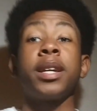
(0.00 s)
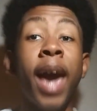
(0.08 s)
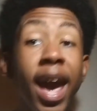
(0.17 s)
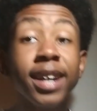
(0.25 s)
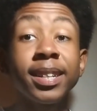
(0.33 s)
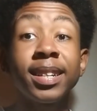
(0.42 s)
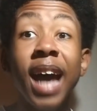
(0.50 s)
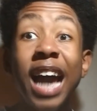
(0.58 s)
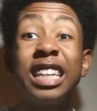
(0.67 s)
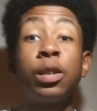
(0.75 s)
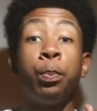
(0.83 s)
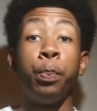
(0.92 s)

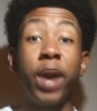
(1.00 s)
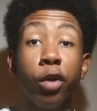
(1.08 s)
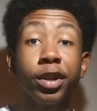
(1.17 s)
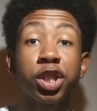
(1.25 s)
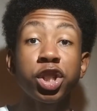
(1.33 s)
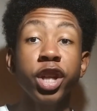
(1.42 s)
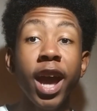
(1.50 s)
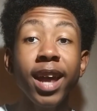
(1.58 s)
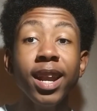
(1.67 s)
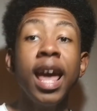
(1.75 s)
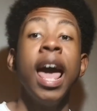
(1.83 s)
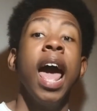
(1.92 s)
KSI's Beerus
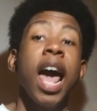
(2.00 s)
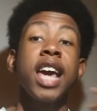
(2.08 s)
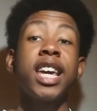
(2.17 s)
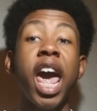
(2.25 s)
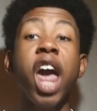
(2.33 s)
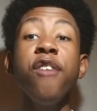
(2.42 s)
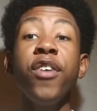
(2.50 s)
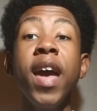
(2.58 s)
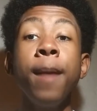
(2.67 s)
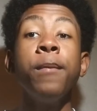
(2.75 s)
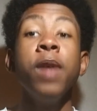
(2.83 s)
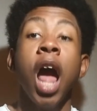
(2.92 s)
chain gave
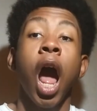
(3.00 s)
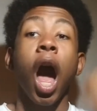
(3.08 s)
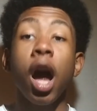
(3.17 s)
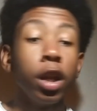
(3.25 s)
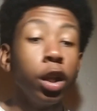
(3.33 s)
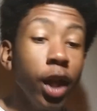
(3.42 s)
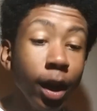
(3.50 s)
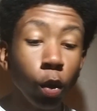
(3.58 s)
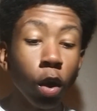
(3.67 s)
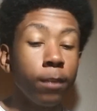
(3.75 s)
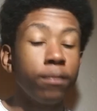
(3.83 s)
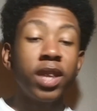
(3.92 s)
him a
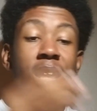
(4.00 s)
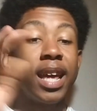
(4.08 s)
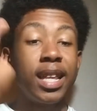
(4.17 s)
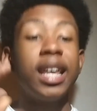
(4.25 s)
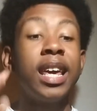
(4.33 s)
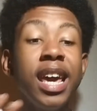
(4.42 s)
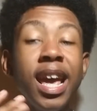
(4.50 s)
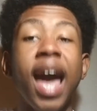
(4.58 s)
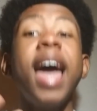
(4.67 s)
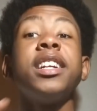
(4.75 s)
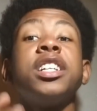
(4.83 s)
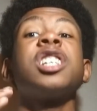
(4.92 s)
literal, he
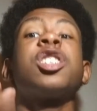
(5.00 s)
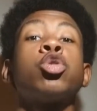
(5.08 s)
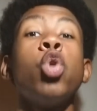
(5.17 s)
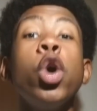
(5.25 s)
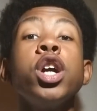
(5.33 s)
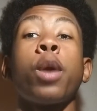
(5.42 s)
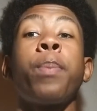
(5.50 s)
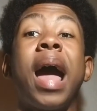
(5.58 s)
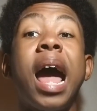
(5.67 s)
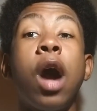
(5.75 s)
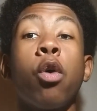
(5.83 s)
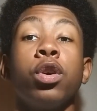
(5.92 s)
had destroyer
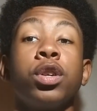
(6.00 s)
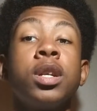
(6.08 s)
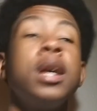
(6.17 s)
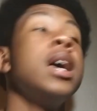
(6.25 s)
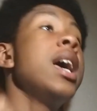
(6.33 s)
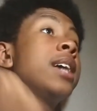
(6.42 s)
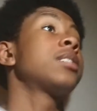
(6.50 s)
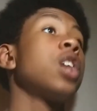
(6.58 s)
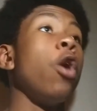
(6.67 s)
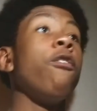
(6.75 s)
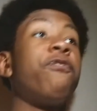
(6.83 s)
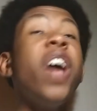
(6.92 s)
powers.
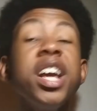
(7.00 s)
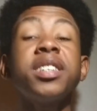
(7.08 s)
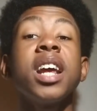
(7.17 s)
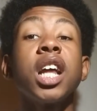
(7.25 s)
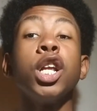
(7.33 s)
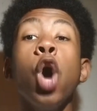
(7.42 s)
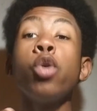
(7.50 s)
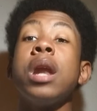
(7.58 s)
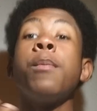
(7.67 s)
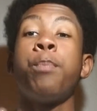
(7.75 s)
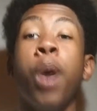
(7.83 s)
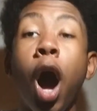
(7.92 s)
So facing
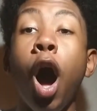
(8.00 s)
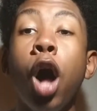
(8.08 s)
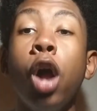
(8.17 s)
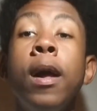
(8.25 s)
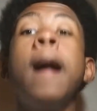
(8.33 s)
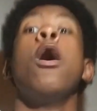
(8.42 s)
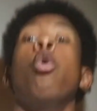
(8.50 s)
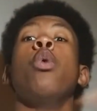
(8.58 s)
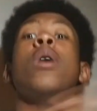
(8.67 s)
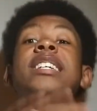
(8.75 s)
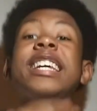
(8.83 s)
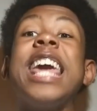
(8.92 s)
Logan Paul
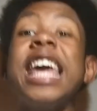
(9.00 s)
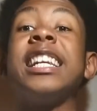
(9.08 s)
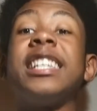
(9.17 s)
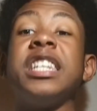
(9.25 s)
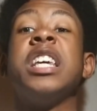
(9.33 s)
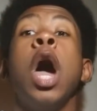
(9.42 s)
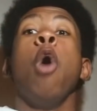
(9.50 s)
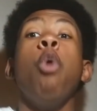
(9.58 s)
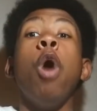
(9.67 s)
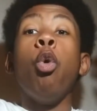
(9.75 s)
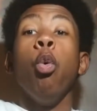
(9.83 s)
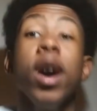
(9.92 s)
was easy.
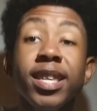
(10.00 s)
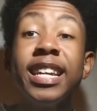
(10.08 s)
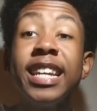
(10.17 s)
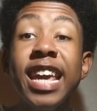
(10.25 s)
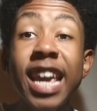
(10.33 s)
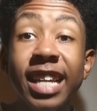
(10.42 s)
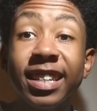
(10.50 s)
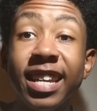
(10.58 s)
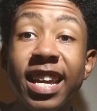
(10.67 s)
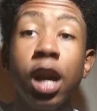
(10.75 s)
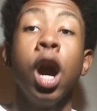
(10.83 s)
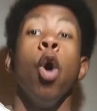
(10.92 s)
What wasn't
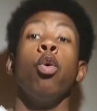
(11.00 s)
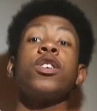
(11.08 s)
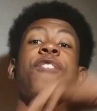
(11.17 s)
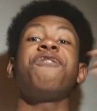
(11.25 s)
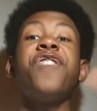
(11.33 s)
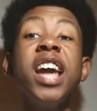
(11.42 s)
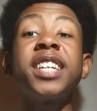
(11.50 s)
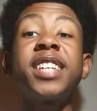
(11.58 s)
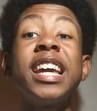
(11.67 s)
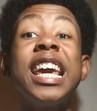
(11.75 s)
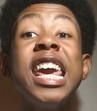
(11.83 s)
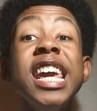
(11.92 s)
easy was
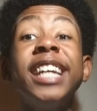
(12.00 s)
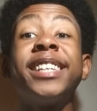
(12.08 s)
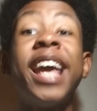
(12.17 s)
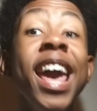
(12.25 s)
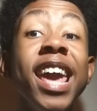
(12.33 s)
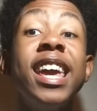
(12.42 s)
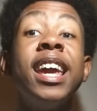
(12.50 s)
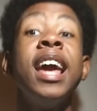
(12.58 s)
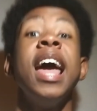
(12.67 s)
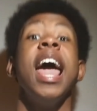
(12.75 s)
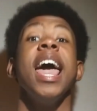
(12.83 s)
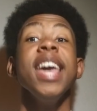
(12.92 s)
facing E.T.
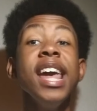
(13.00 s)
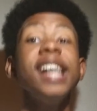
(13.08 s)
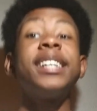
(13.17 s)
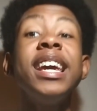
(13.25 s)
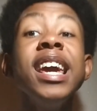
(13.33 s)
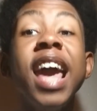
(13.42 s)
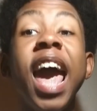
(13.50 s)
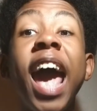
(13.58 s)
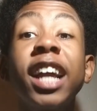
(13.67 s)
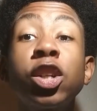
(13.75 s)
E.T.